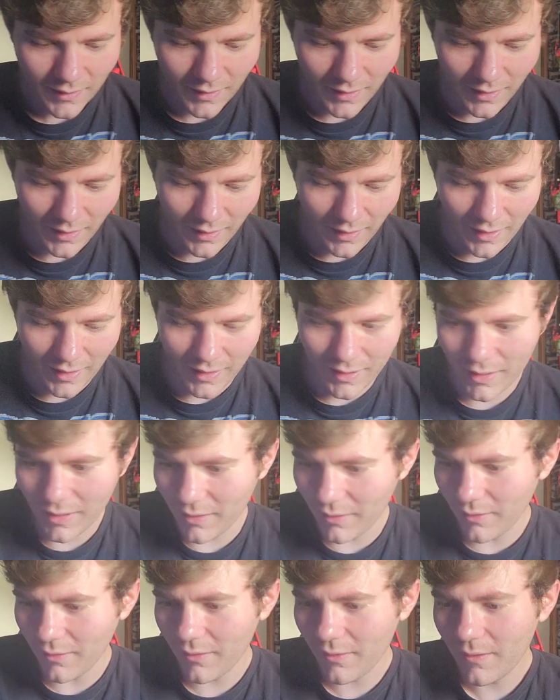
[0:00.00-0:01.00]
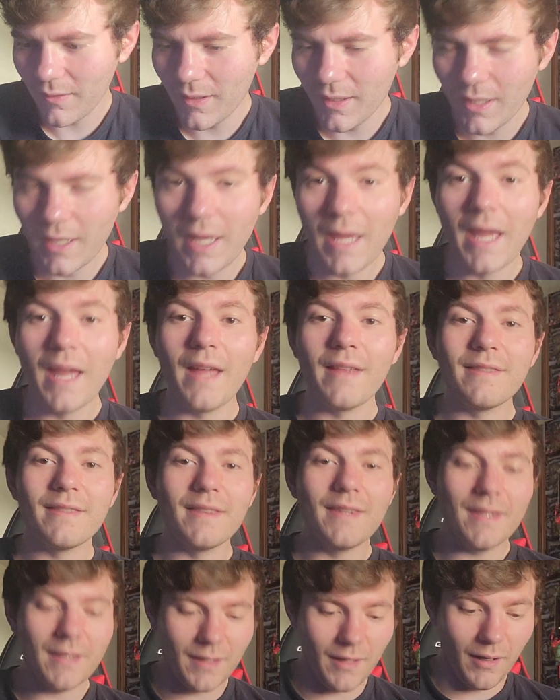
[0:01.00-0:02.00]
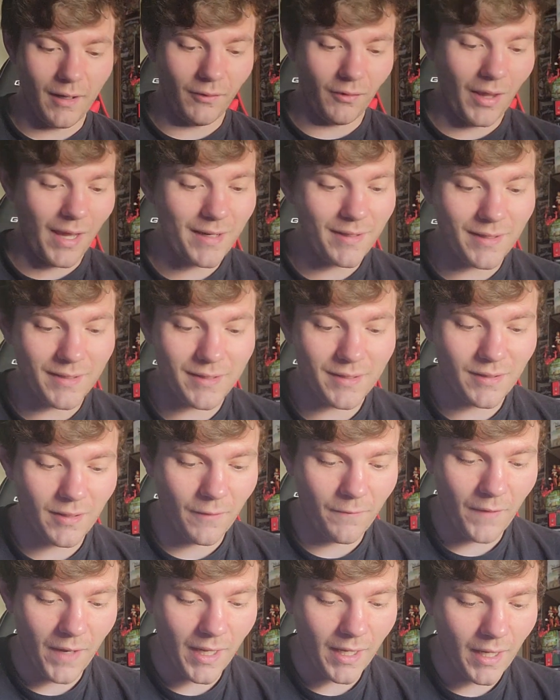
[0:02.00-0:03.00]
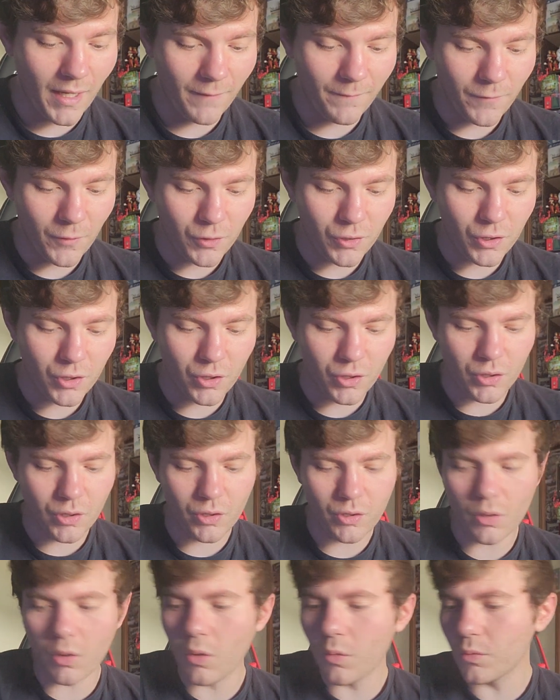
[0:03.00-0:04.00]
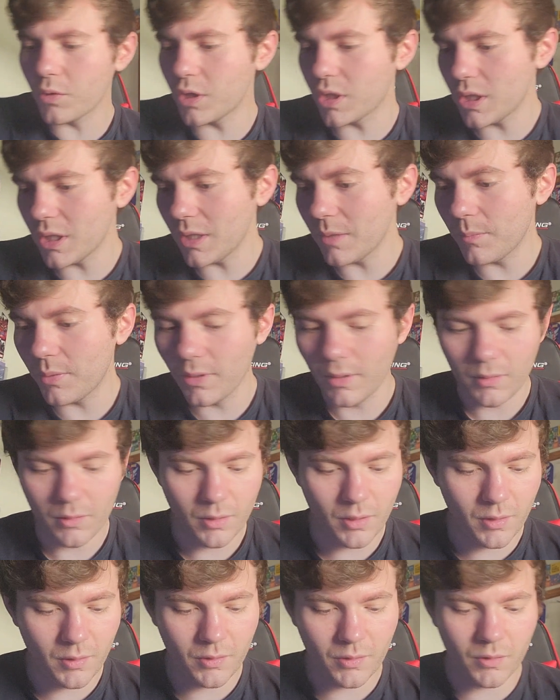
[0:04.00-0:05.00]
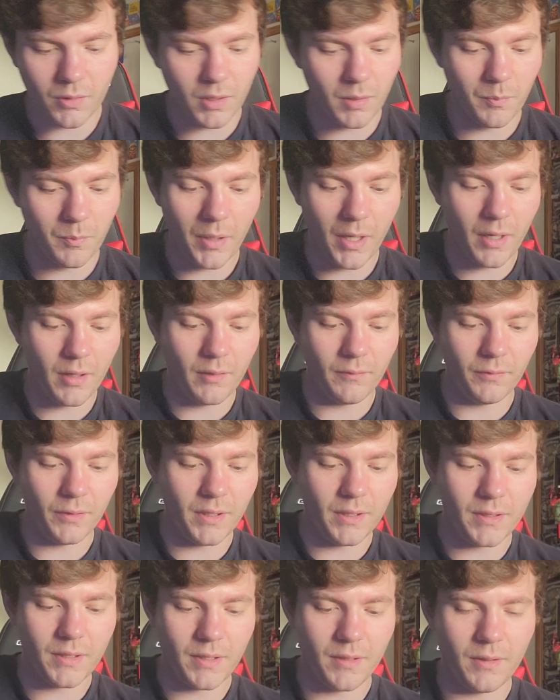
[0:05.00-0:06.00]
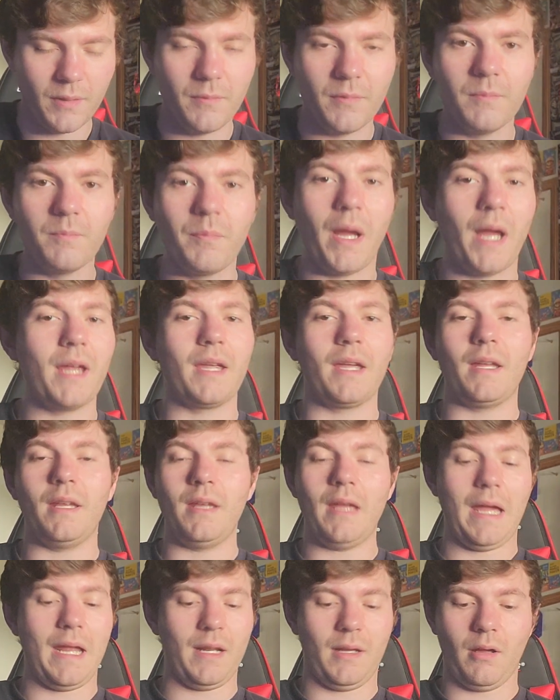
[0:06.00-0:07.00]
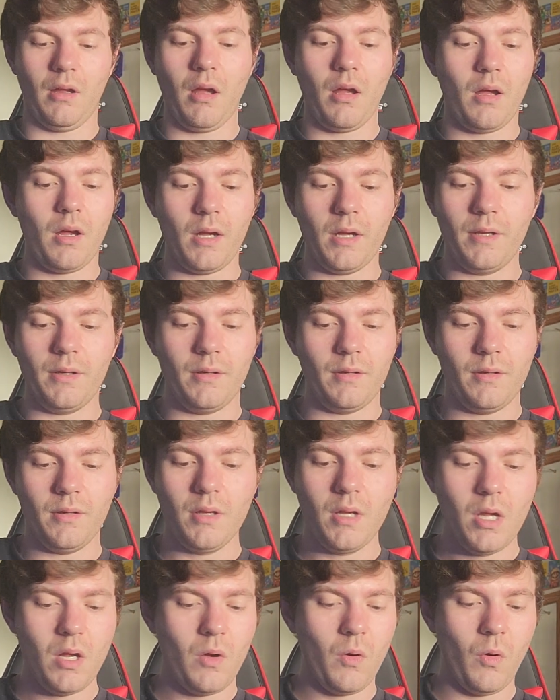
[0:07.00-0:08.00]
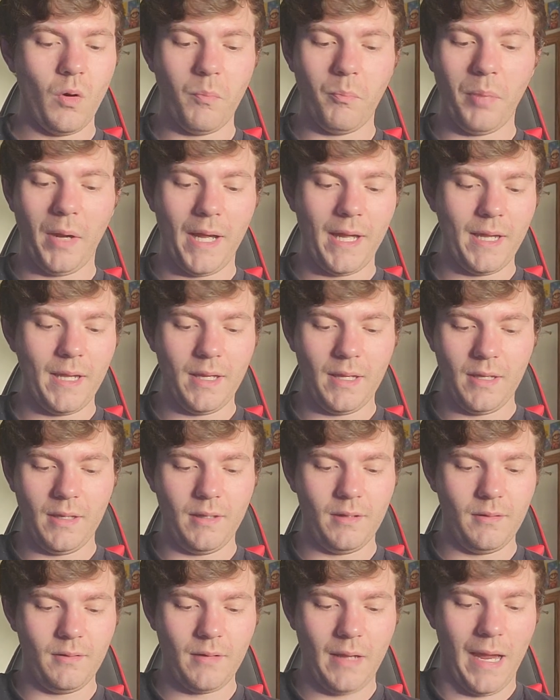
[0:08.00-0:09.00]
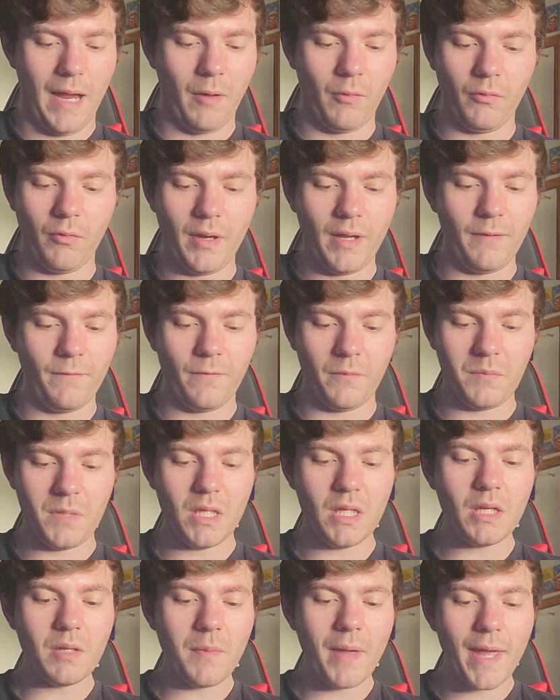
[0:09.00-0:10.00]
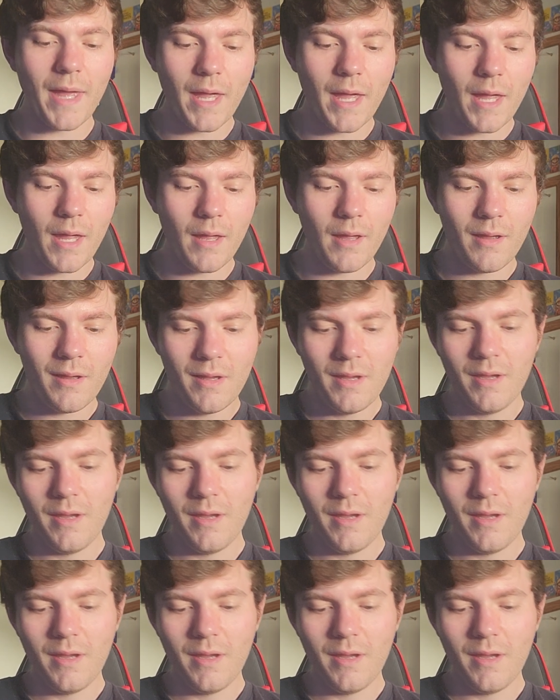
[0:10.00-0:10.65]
I got here. A lot of this stuff I got for so cheap comparatively to buying it at a con or buying it outright from eBay.